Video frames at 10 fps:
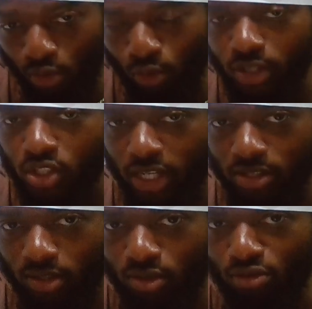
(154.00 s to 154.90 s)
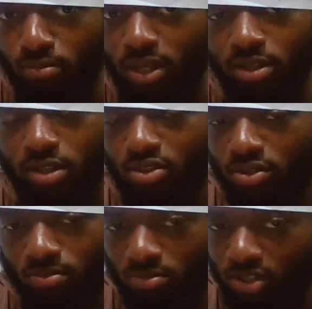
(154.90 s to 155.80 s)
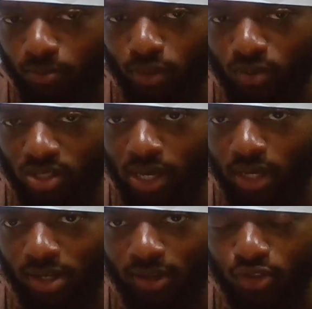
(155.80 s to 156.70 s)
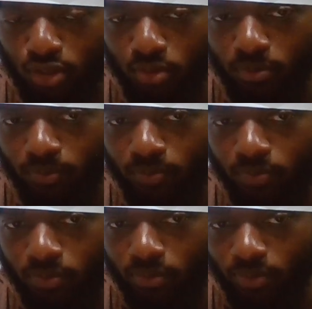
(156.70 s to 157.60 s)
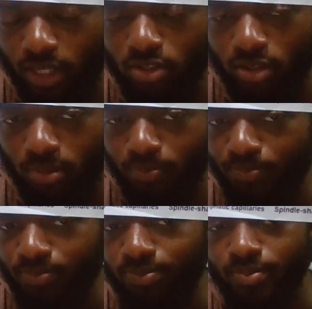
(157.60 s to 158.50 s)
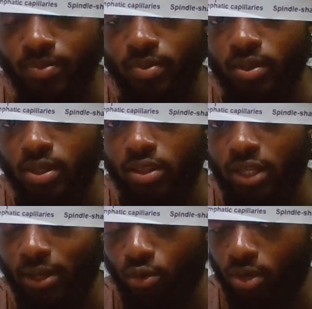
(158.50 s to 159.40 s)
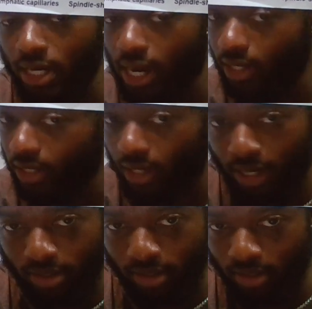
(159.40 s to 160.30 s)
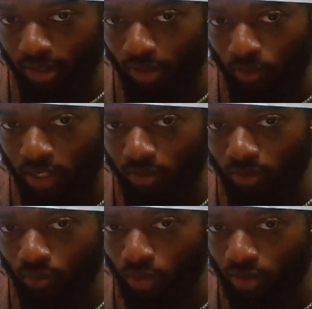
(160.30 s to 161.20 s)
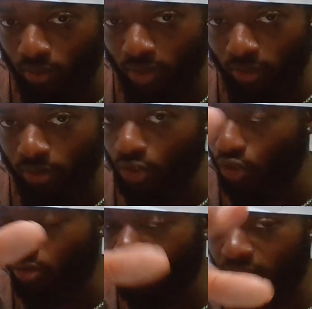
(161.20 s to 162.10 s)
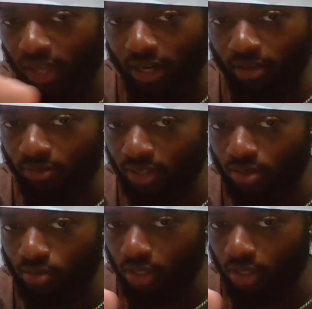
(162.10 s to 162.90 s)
or adjacent to, meaning they just simply reside next to them. They are not connected in any way whatsoever. Your lymphatic vessels